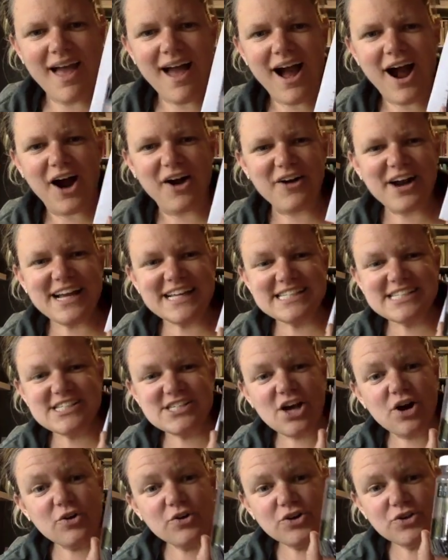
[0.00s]
All right,
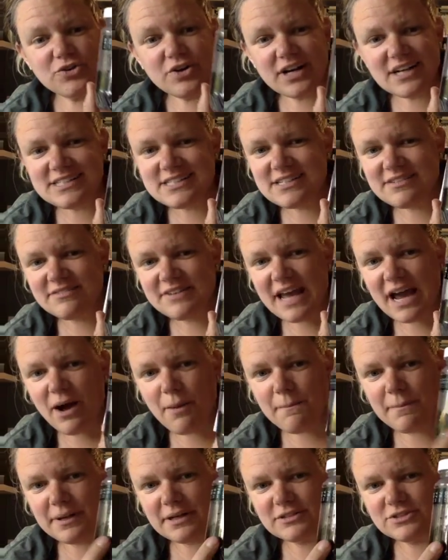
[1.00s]
so you guys have now
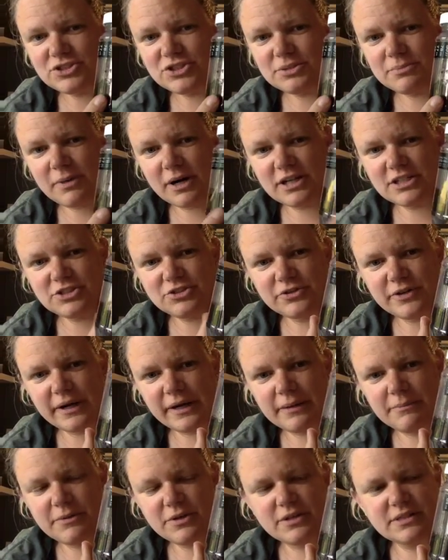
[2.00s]
built your Mars
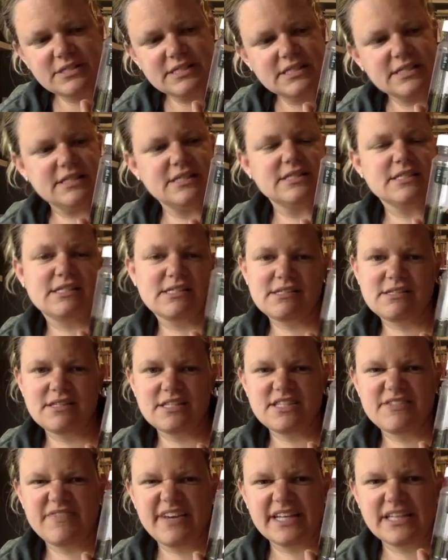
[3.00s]
terrarium. You can see this
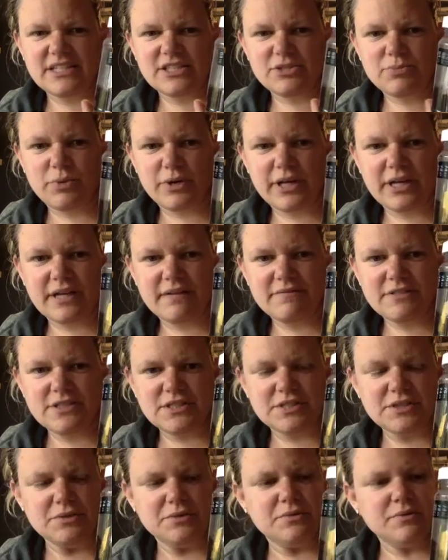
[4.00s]
vantage point gives
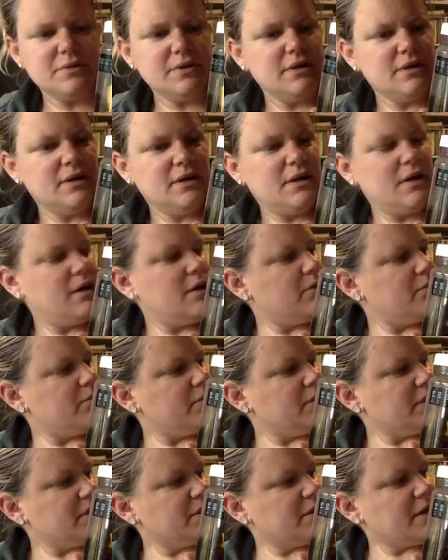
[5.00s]
you a
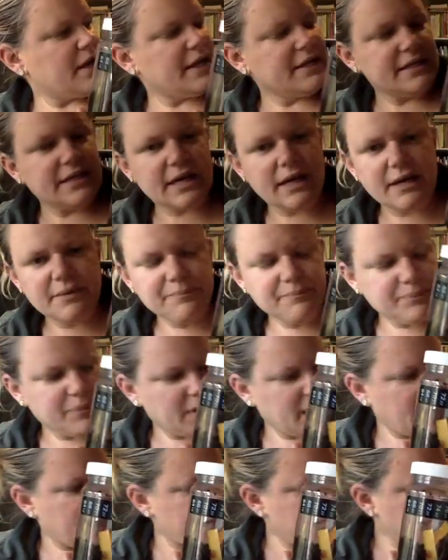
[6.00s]
really good idea.
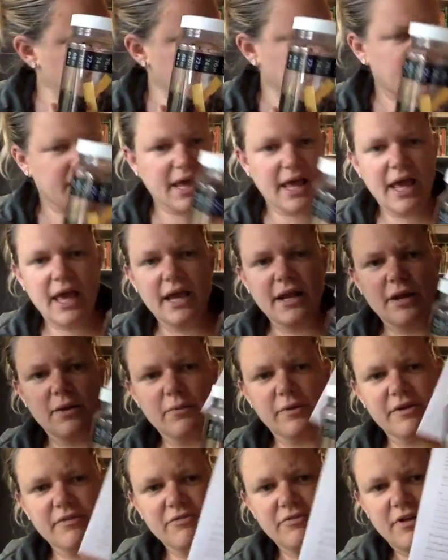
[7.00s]
Okay, we've gone ahead and
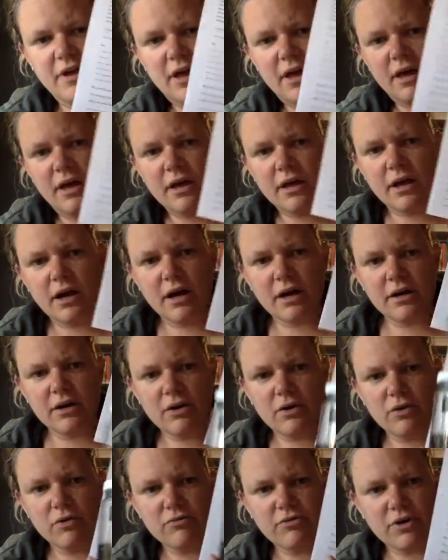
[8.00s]
we've gone
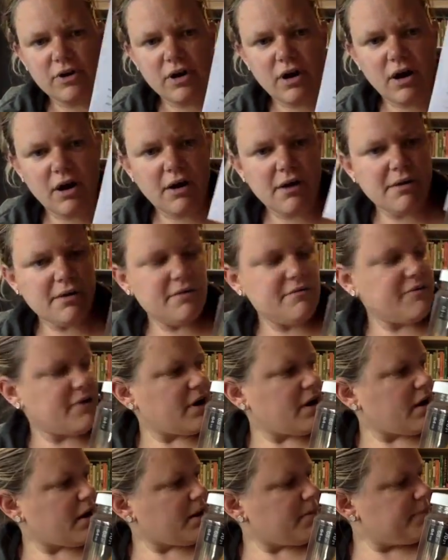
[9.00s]
over all of
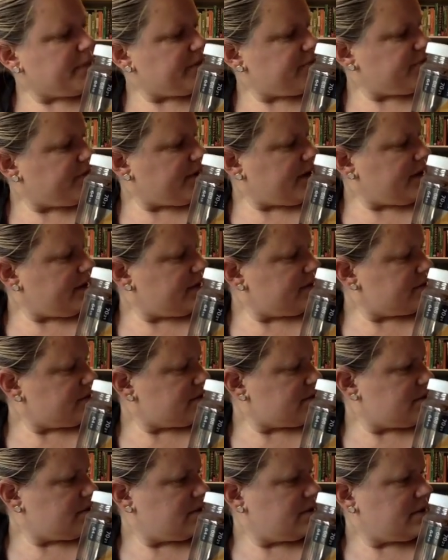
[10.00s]
our
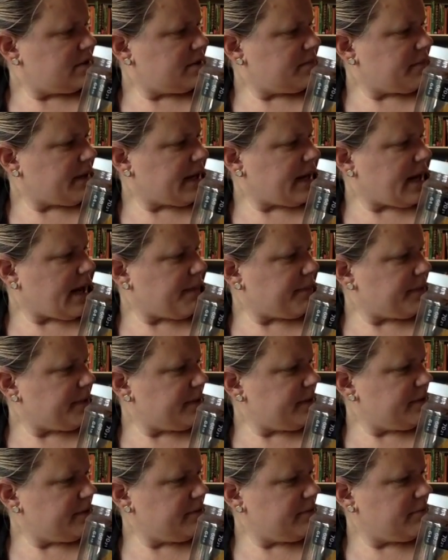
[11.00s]
pitfalls that might
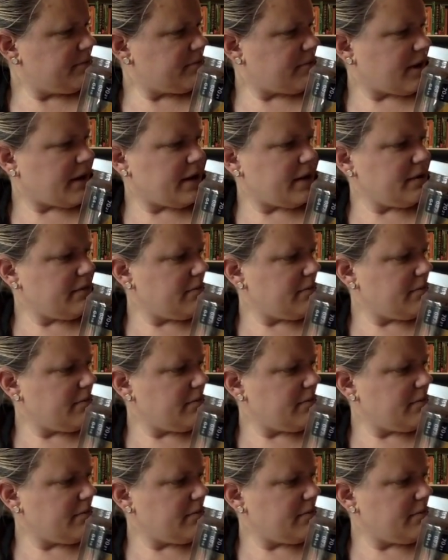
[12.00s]
happen, right?